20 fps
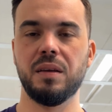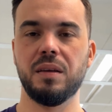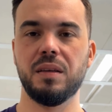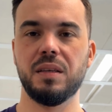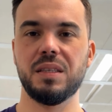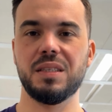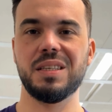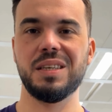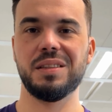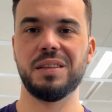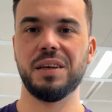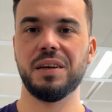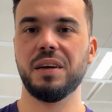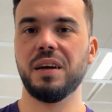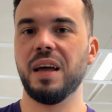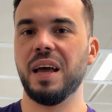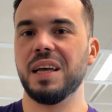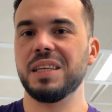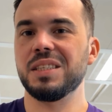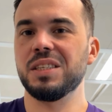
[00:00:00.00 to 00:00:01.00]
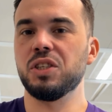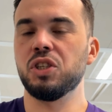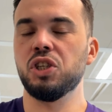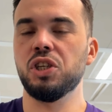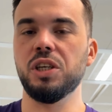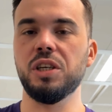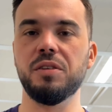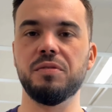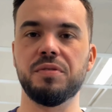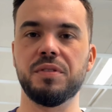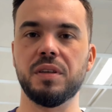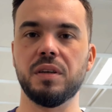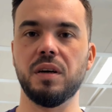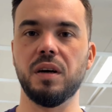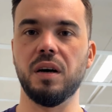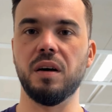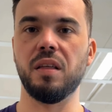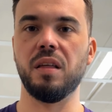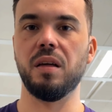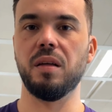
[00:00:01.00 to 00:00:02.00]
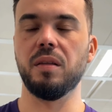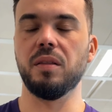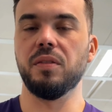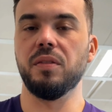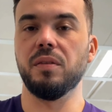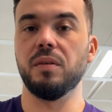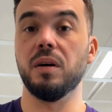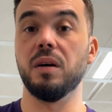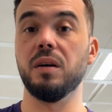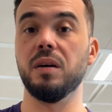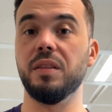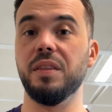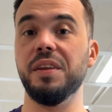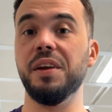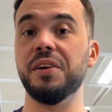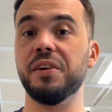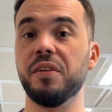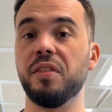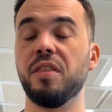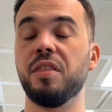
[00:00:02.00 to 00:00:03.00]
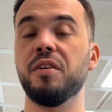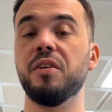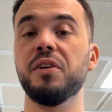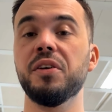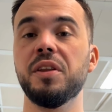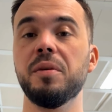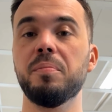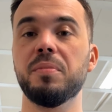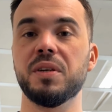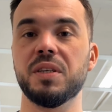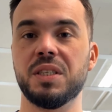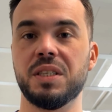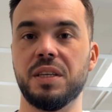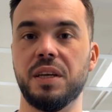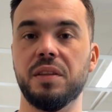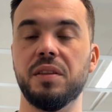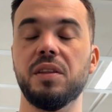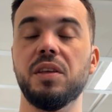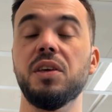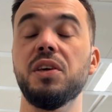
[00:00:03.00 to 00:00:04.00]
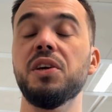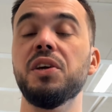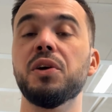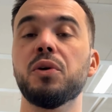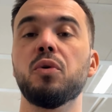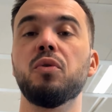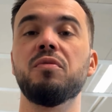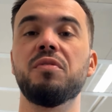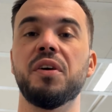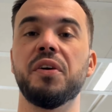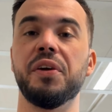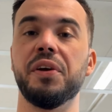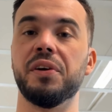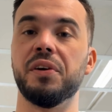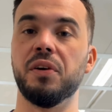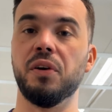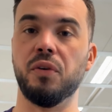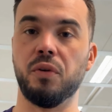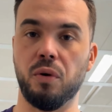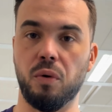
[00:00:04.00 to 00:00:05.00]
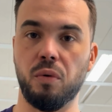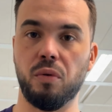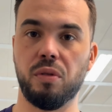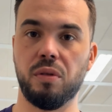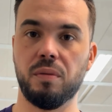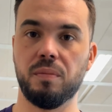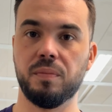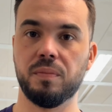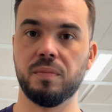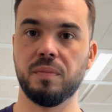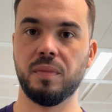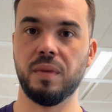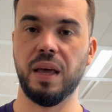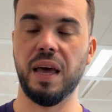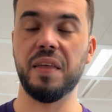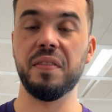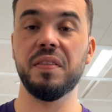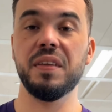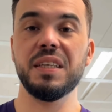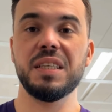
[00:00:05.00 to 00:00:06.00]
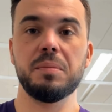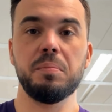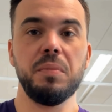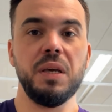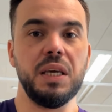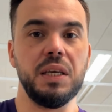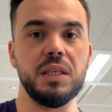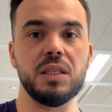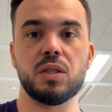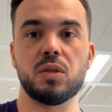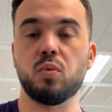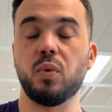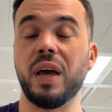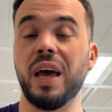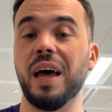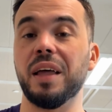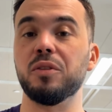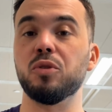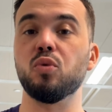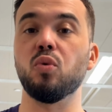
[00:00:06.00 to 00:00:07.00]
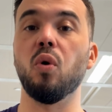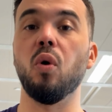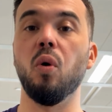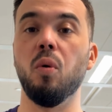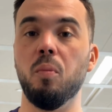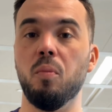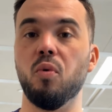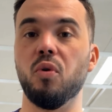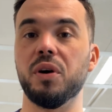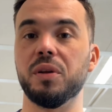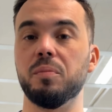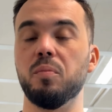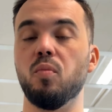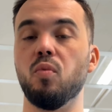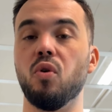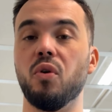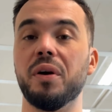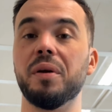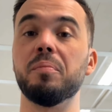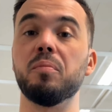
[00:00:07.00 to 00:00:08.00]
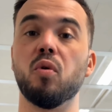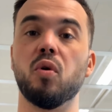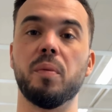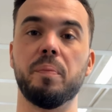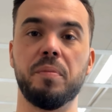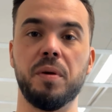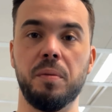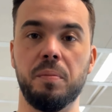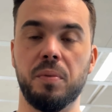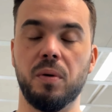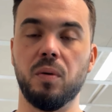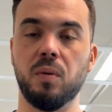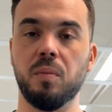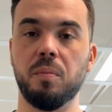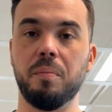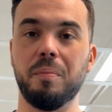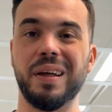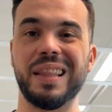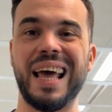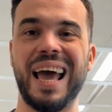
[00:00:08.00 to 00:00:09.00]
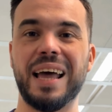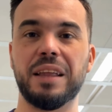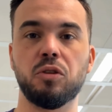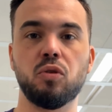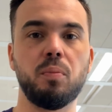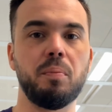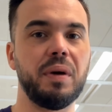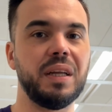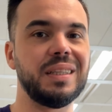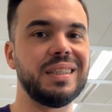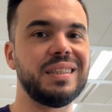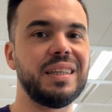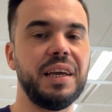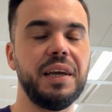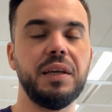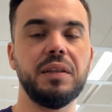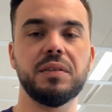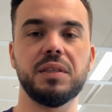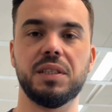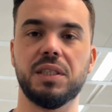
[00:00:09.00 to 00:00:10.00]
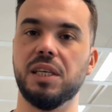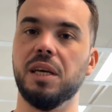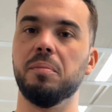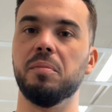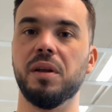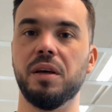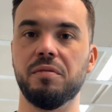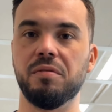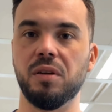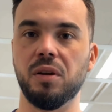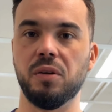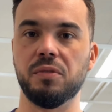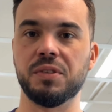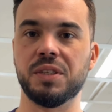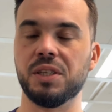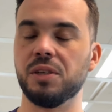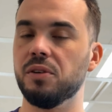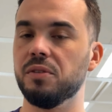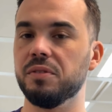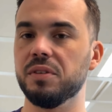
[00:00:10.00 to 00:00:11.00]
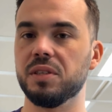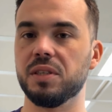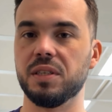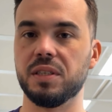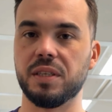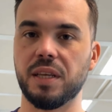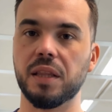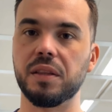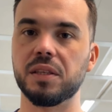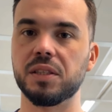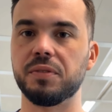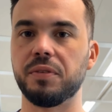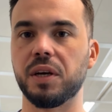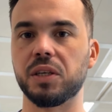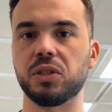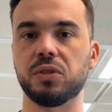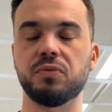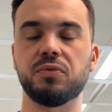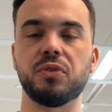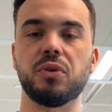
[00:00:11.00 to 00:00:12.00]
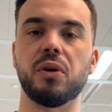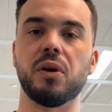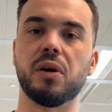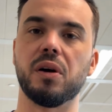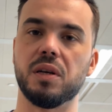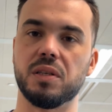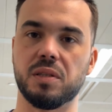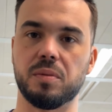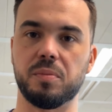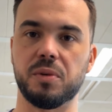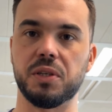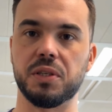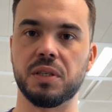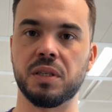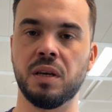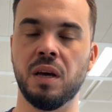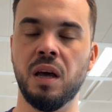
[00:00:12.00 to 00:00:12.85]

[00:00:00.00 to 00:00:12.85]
Zetec has achieved a near 30% year-over-year growth. And this means we had to onboard more and more people, but had to maintain the same level of service and satisfaction for our customers.